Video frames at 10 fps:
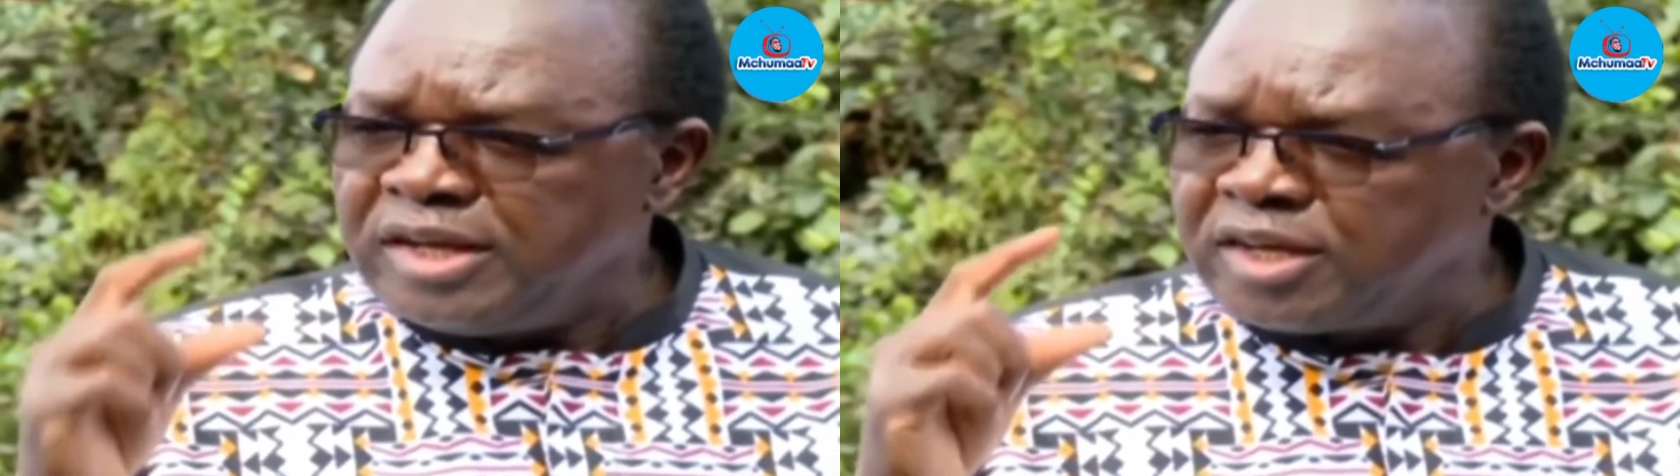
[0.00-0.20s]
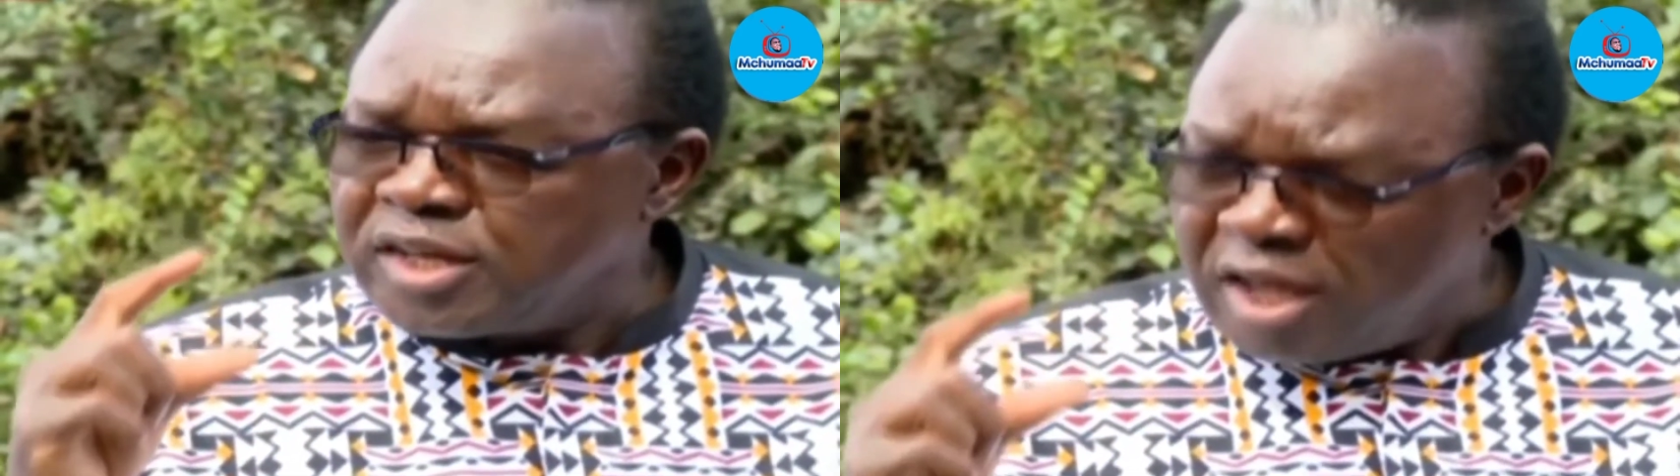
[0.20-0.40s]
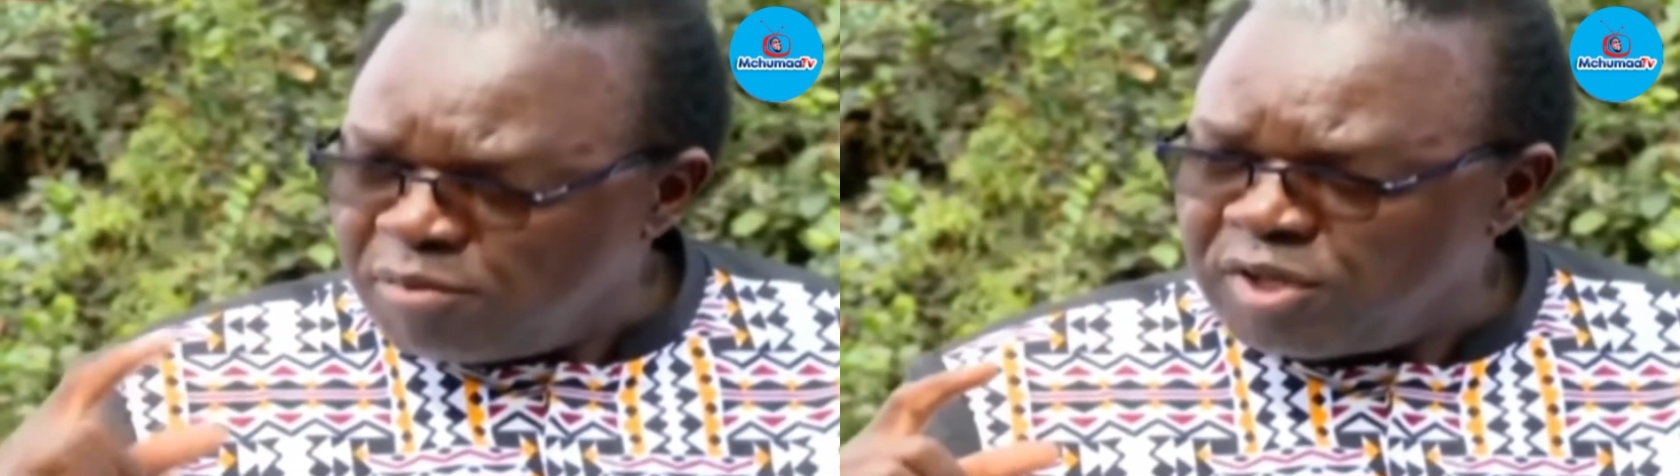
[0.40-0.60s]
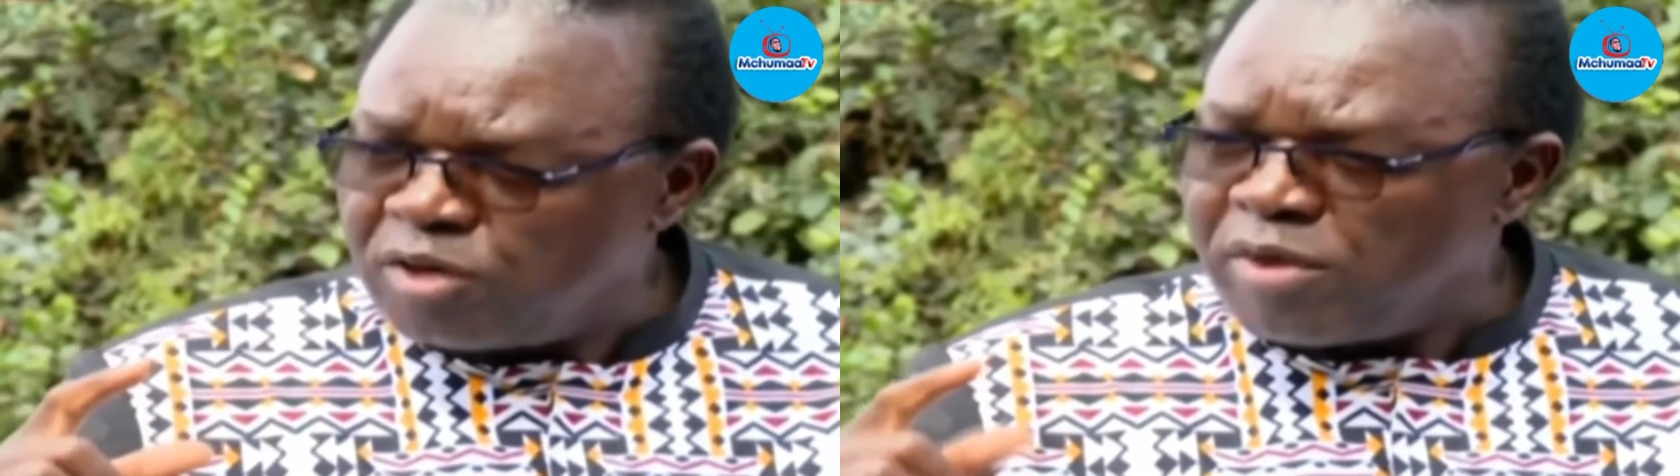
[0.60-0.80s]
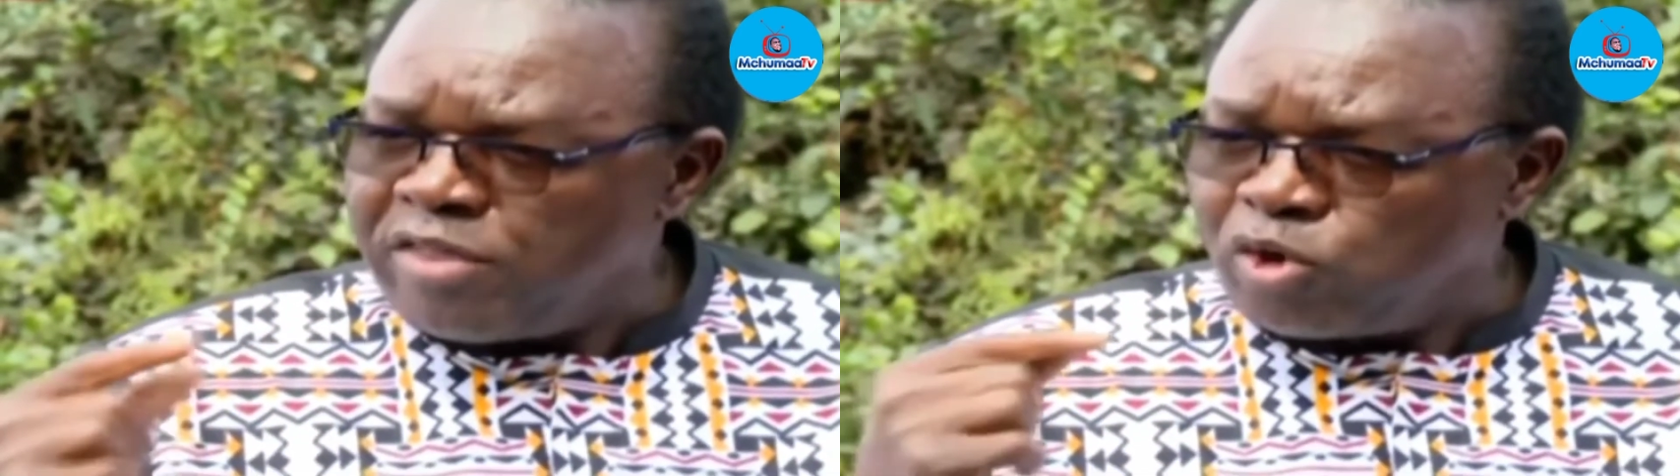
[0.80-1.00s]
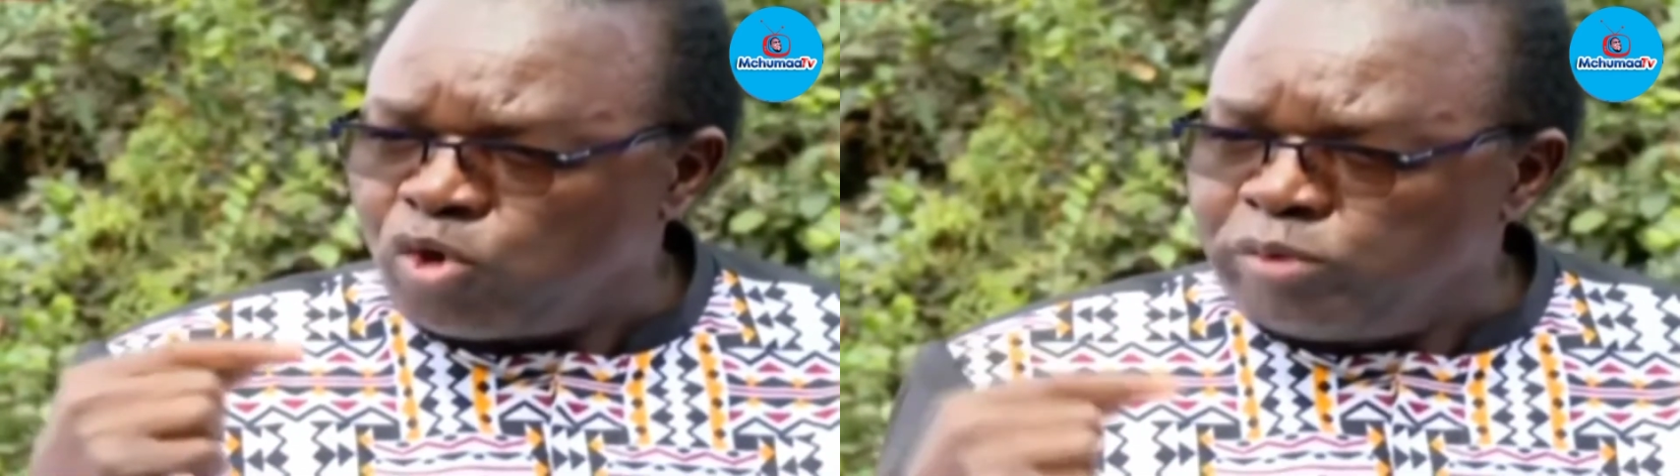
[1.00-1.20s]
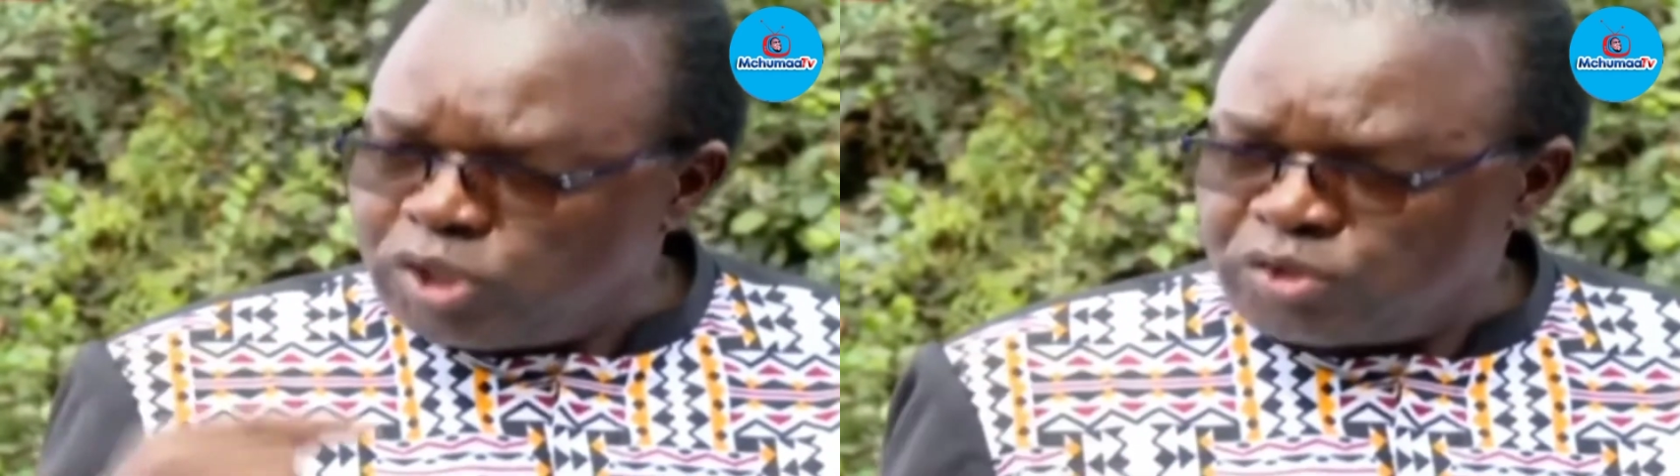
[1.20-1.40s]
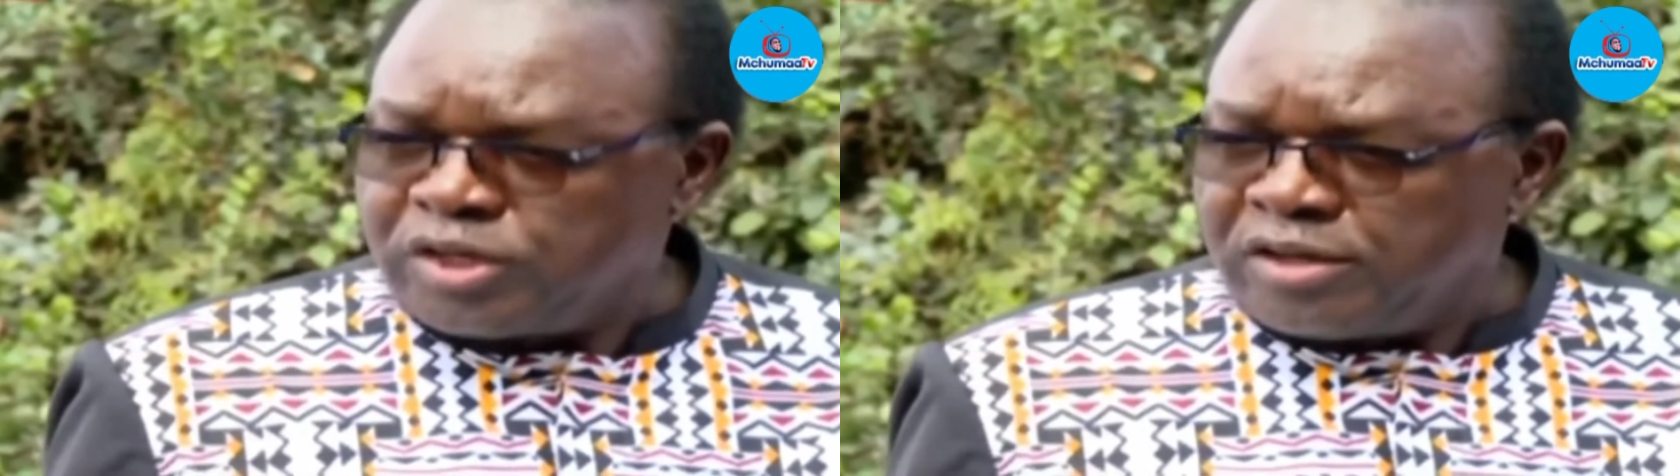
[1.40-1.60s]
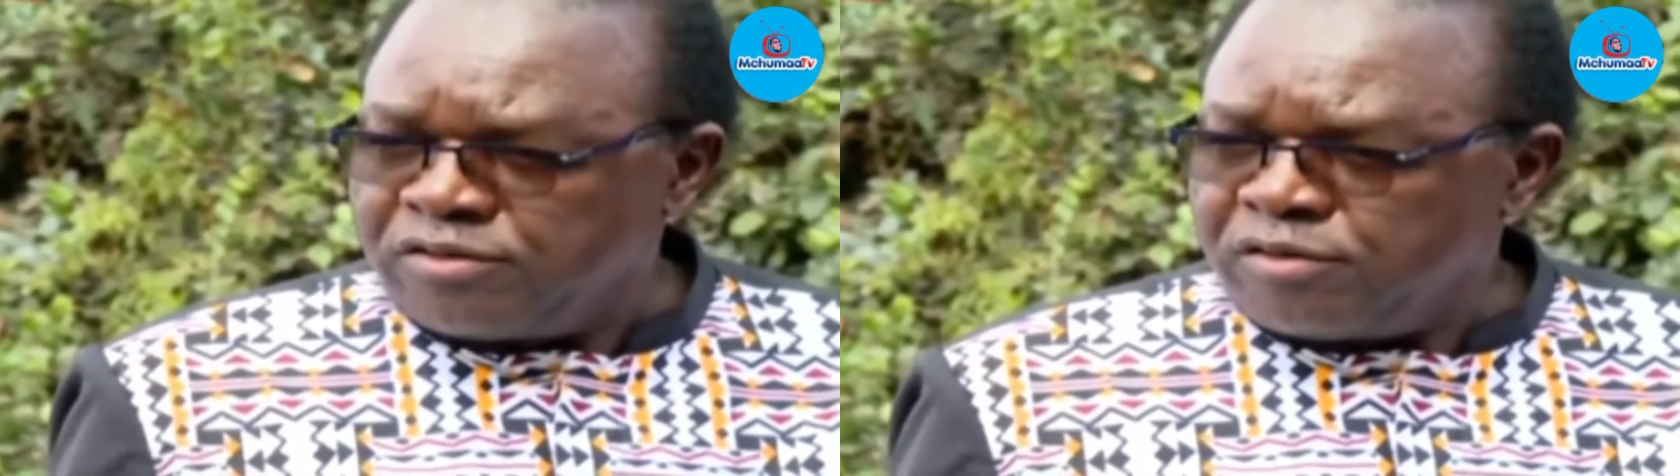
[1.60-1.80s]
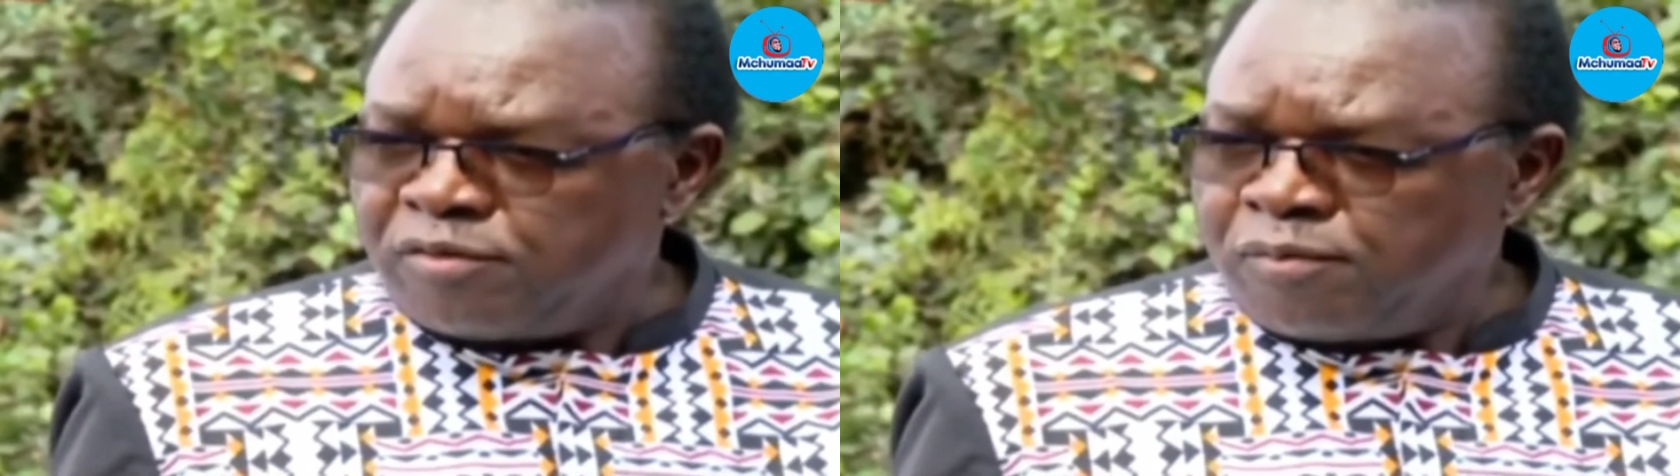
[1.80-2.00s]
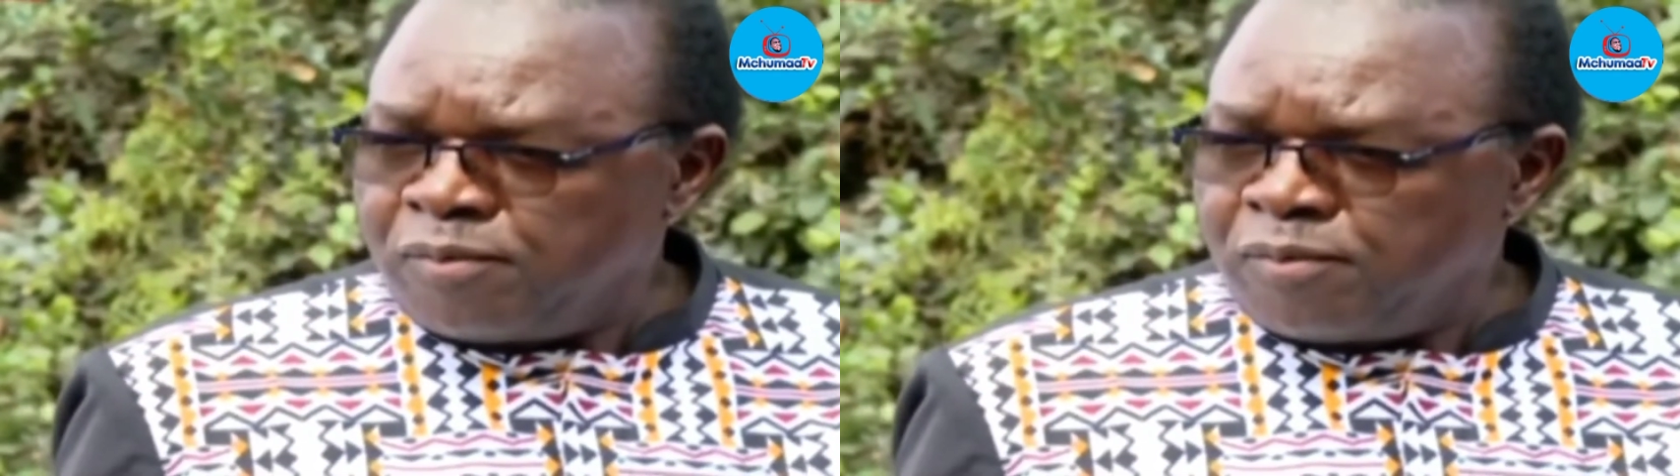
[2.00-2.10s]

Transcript: determined by the commissioners,